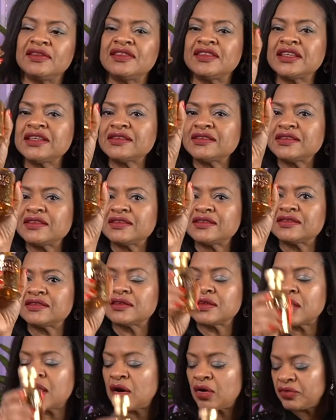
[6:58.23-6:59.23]
This is
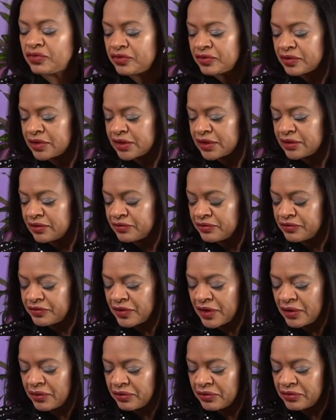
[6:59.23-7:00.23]
lovely,
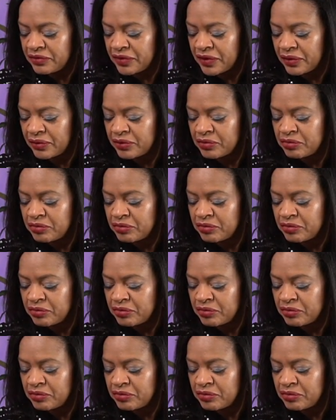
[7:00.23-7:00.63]
very, very